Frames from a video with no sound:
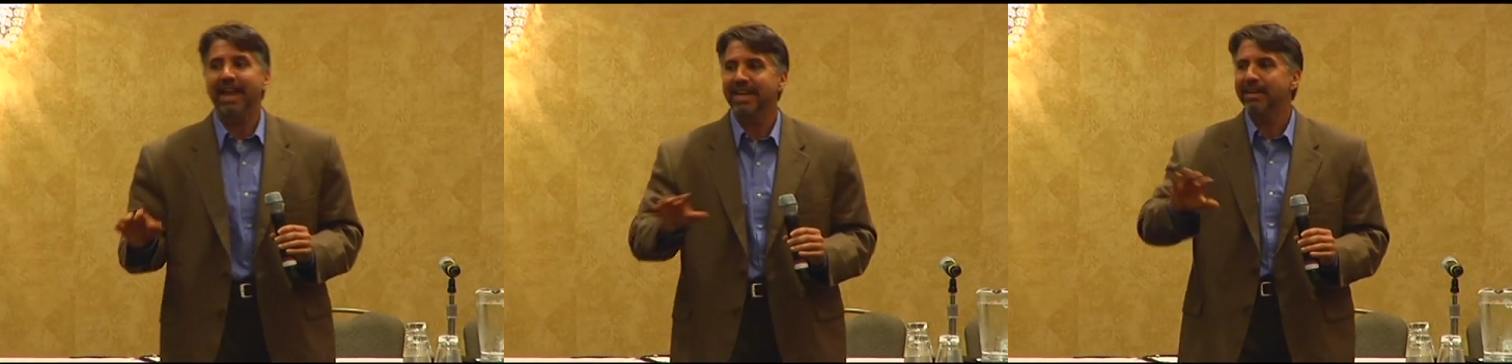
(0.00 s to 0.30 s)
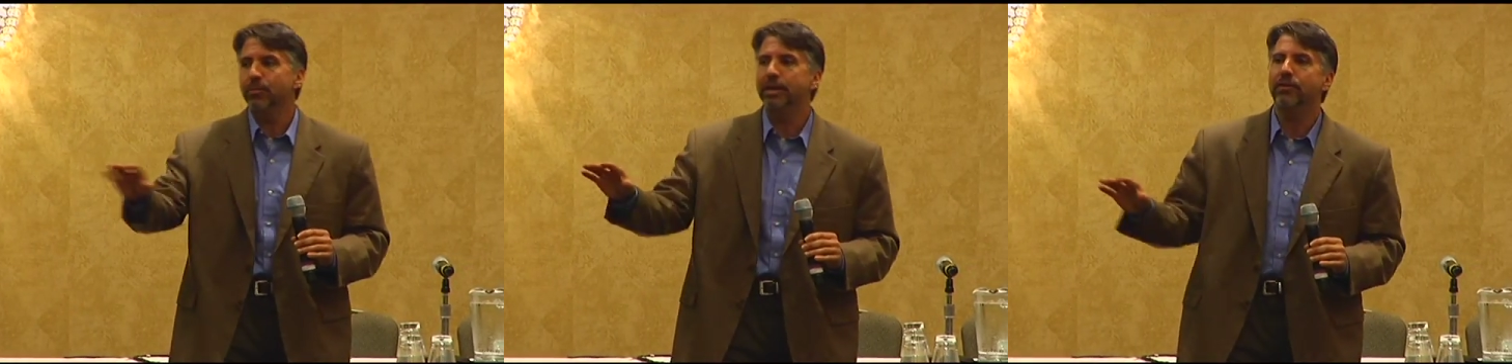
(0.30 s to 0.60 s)
can
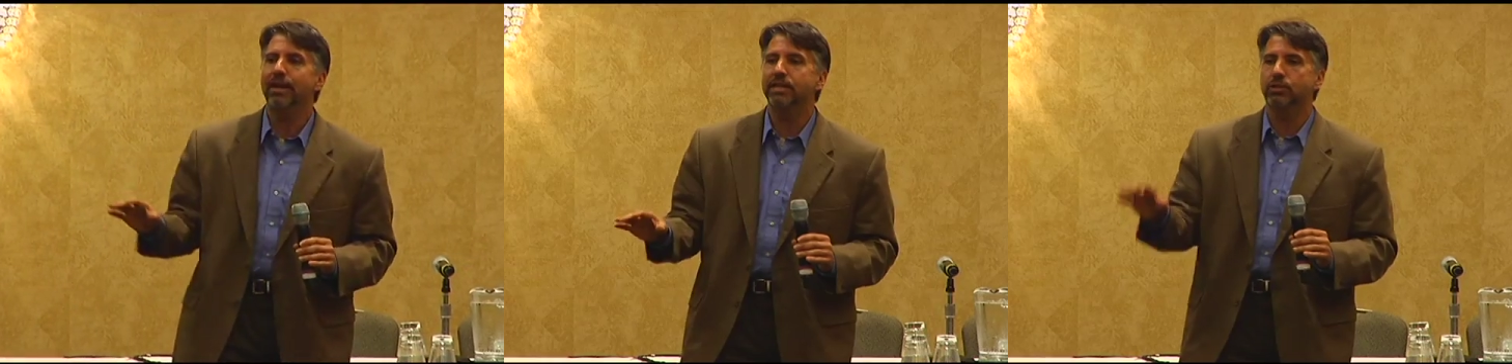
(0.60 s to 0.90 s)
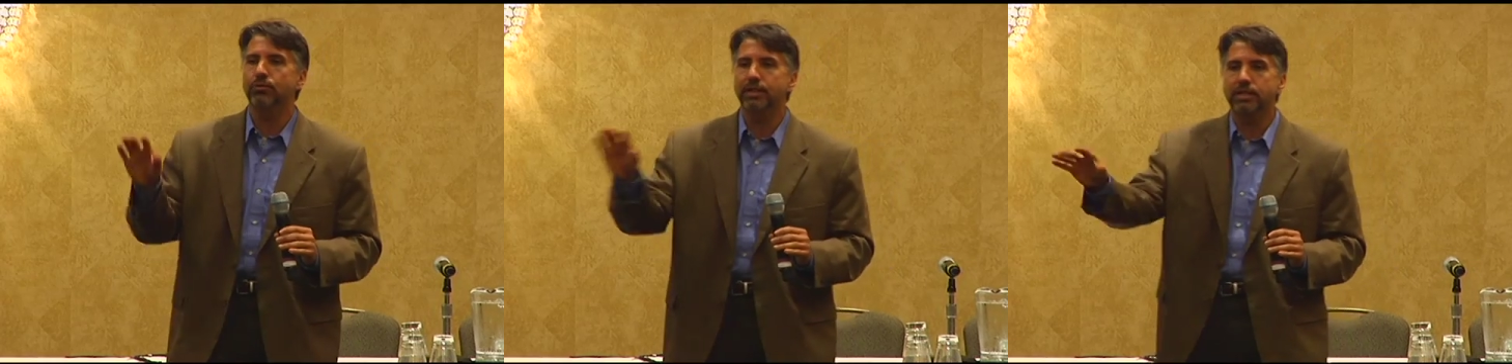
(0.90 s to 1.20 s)
anyone here
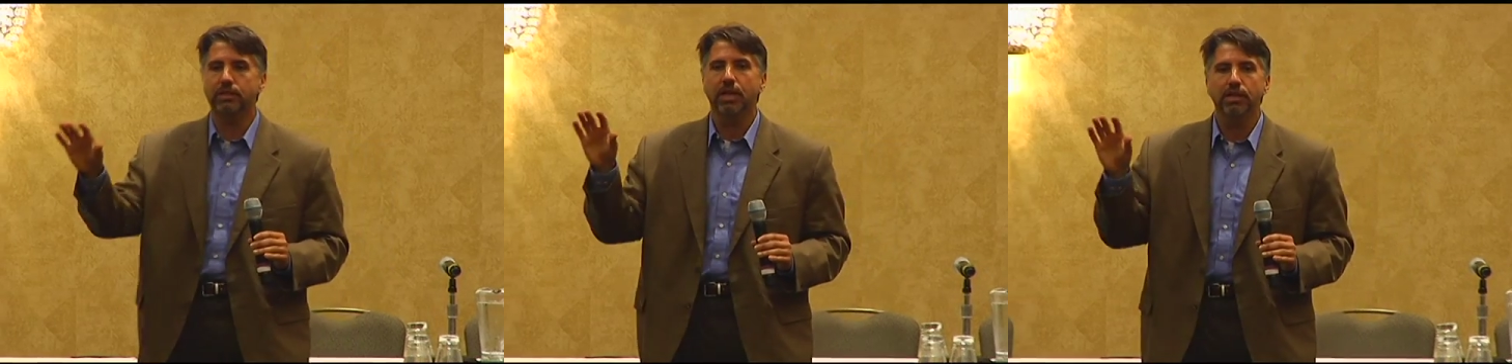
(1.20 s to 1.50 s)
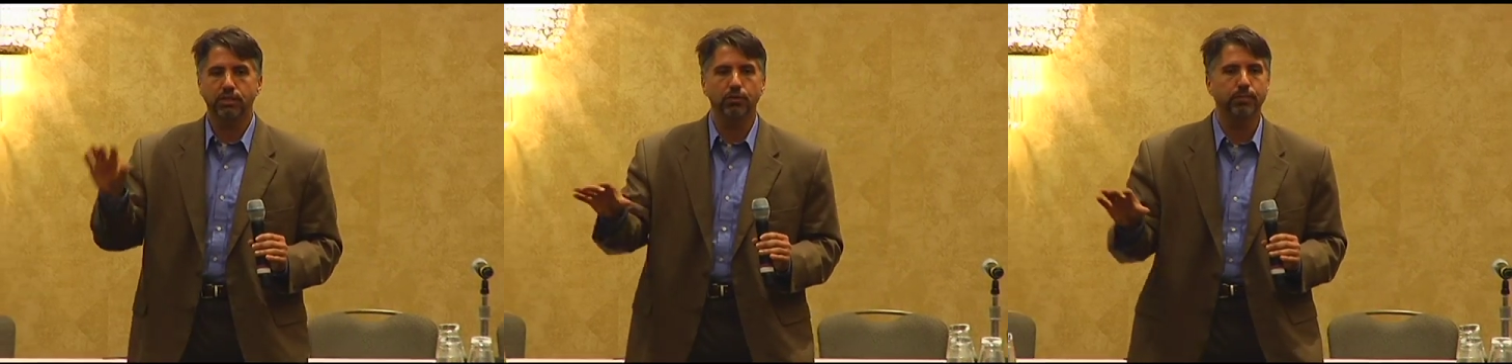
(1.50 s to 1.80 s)
answer this
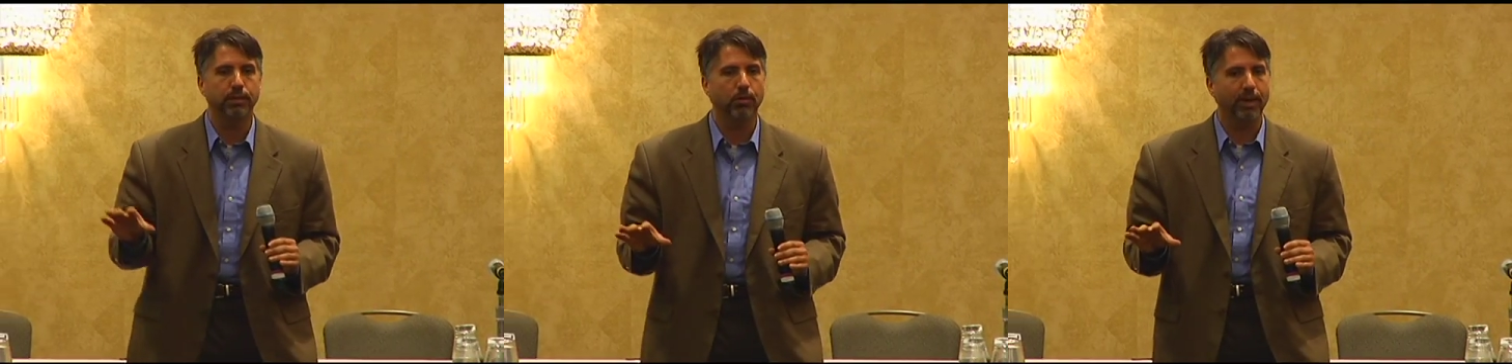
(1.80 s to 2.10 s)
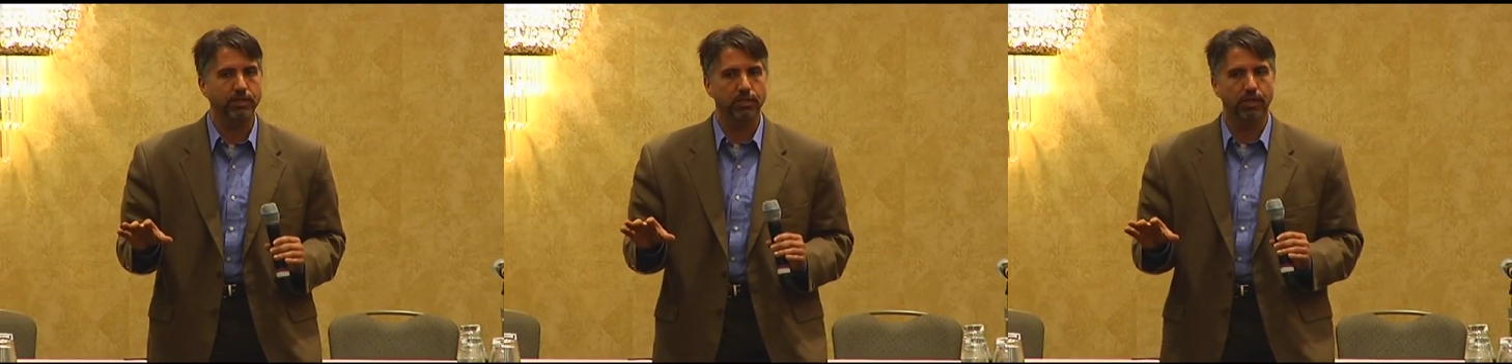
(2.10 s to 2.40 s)
stupid
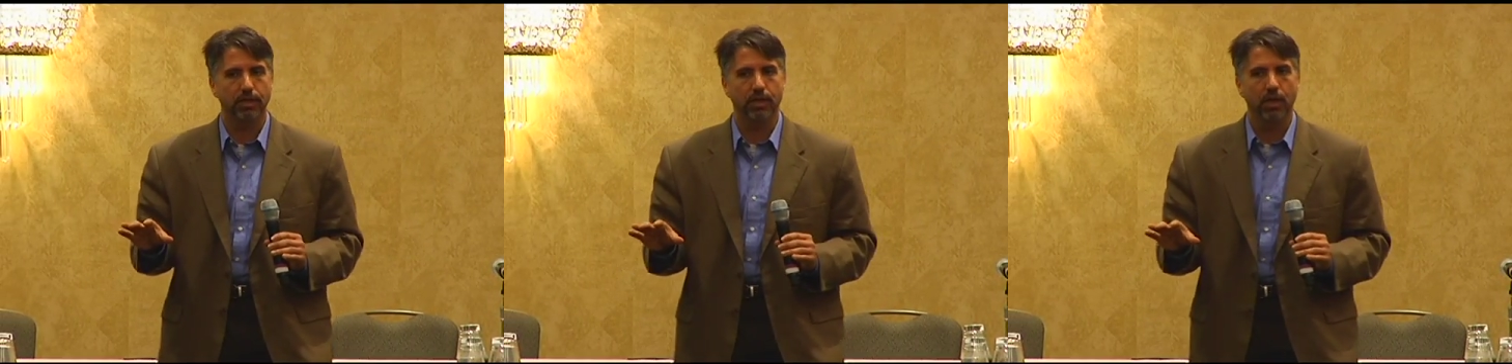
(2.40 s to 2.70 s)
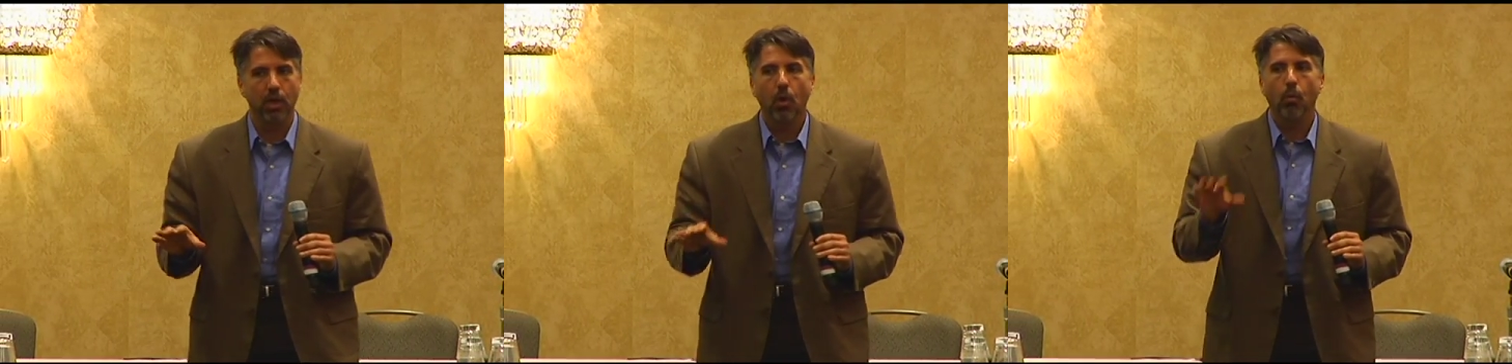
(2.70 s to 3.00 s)
question?
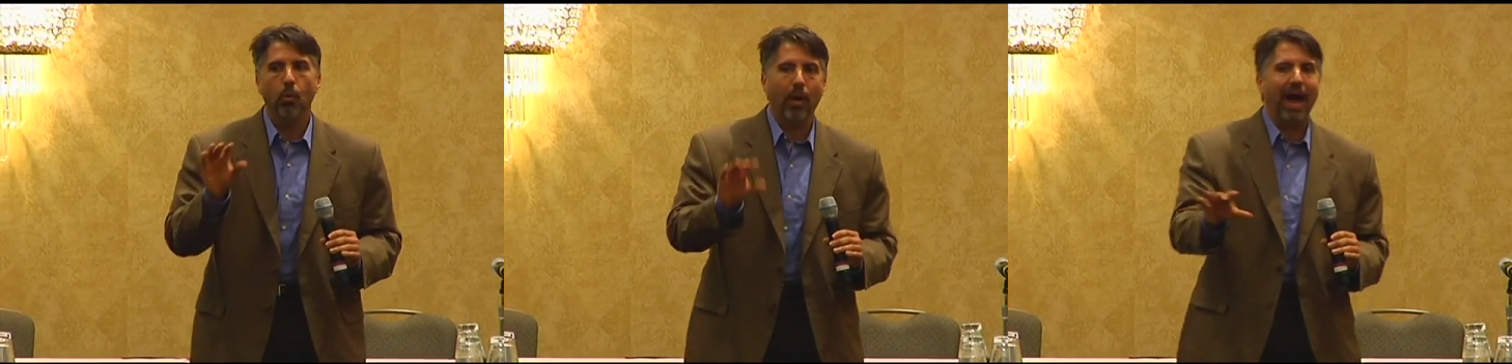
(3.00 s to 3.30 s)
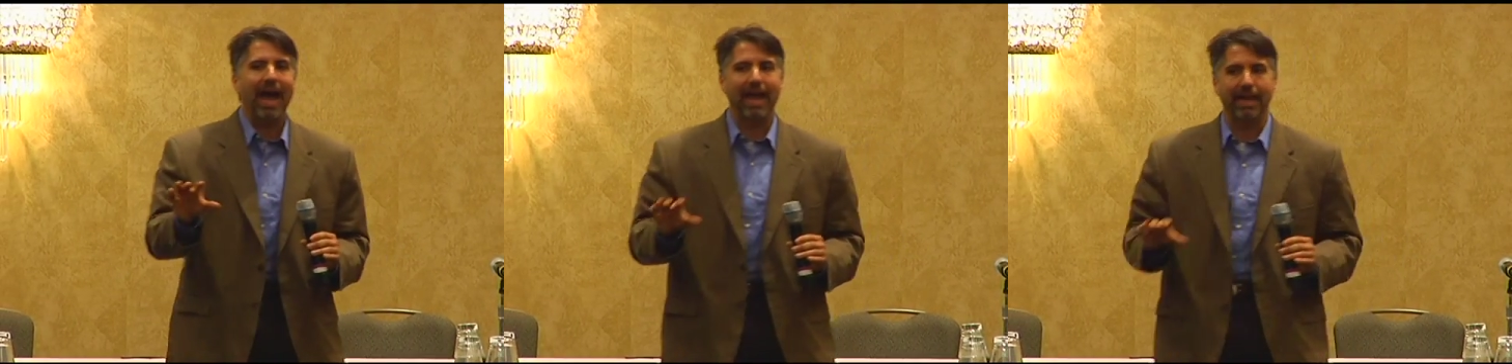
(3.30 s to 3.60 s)

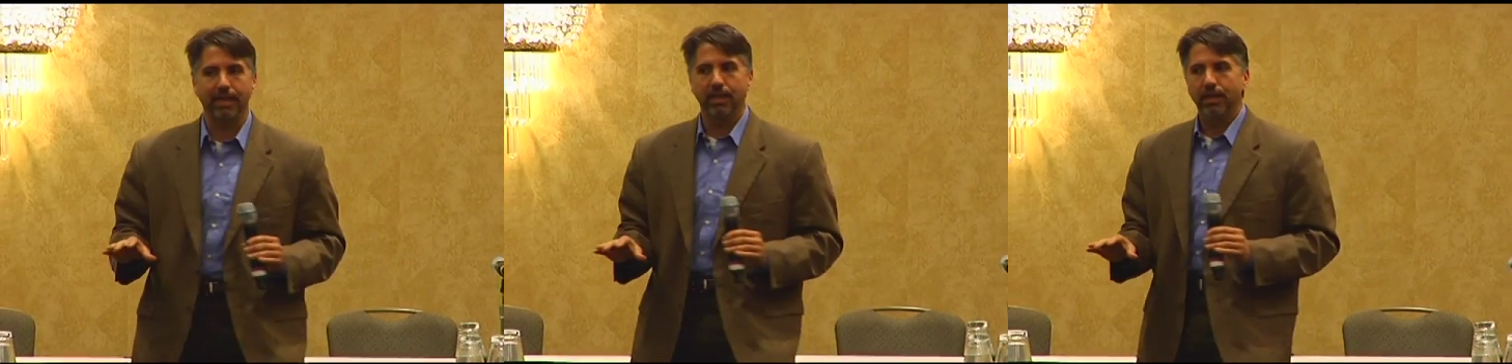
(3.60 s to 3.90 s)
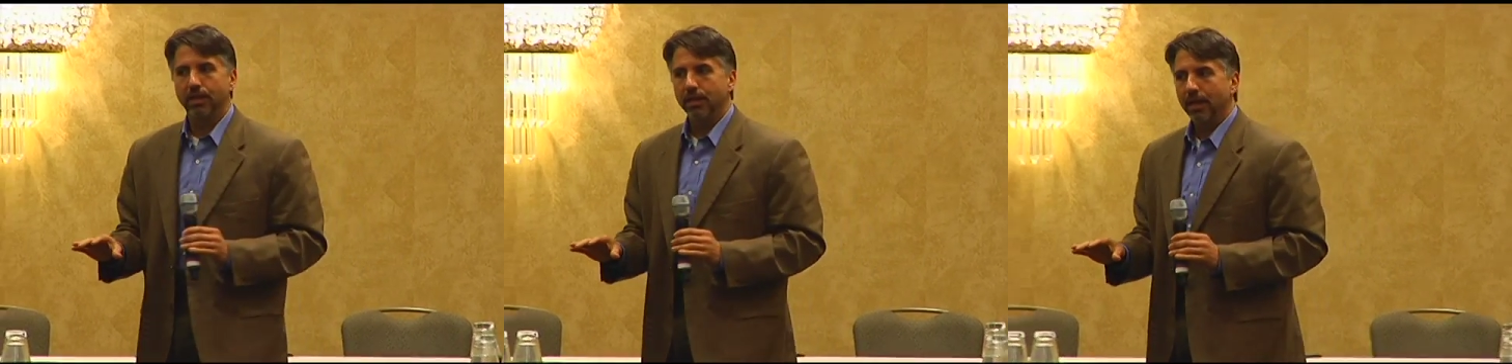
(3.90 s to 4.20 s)
Why
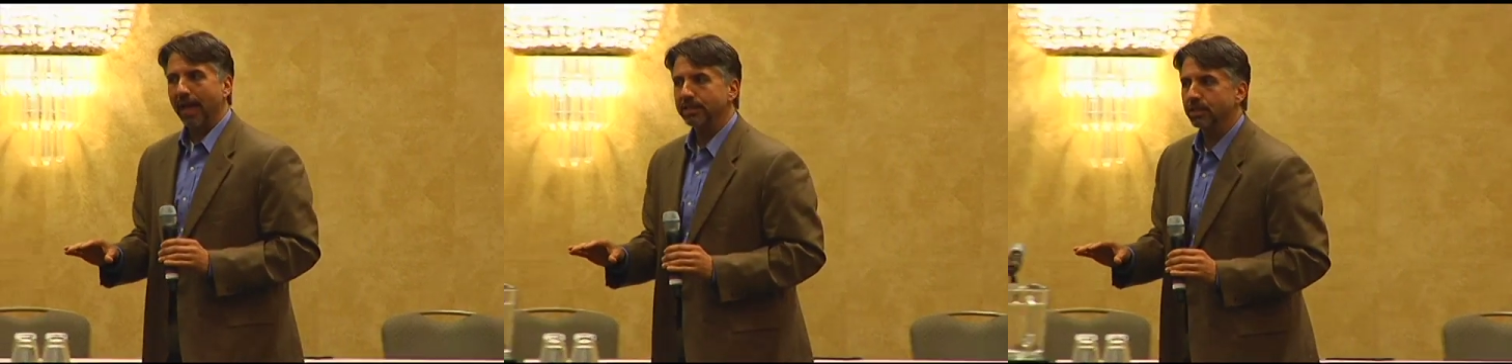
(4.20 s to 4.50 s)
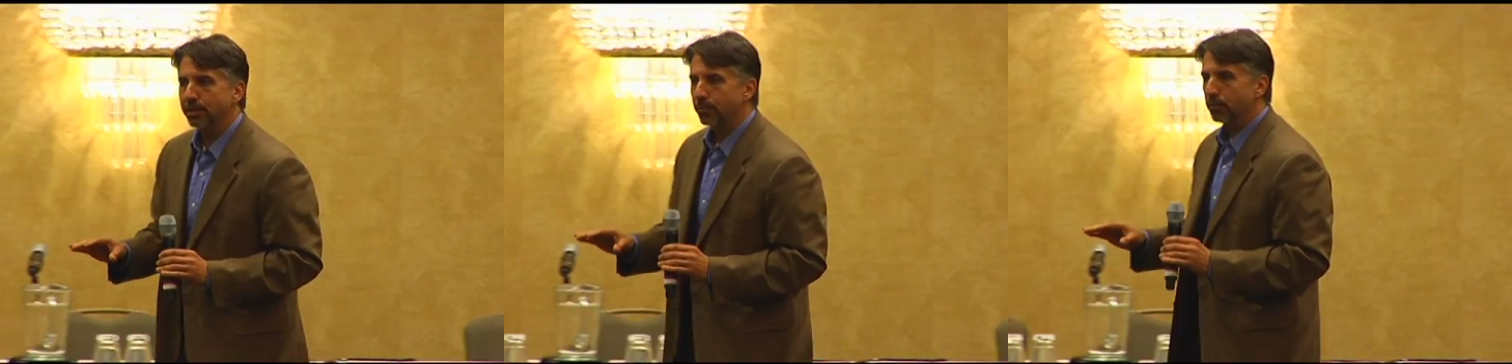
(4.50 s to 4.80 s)
has the
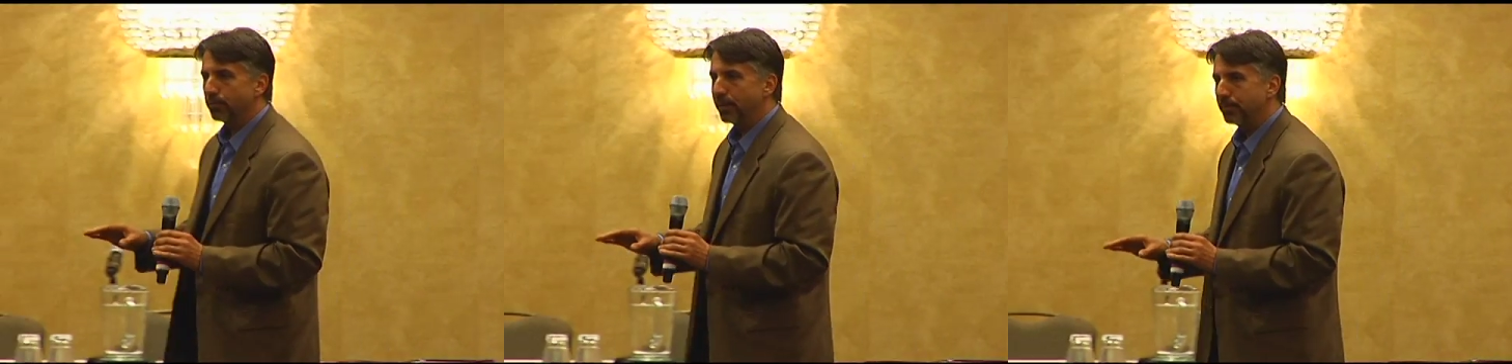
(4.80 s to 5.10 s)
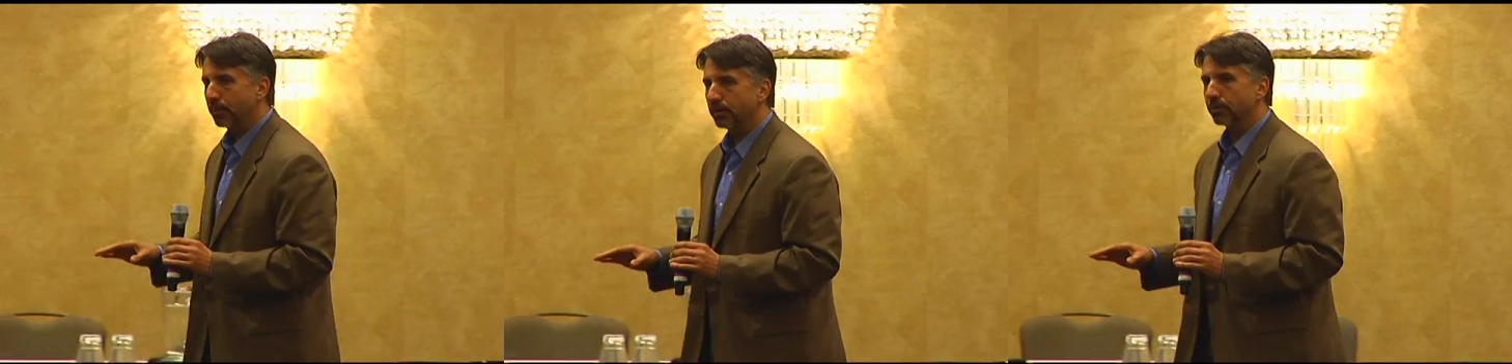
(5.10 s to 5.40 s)
number of people under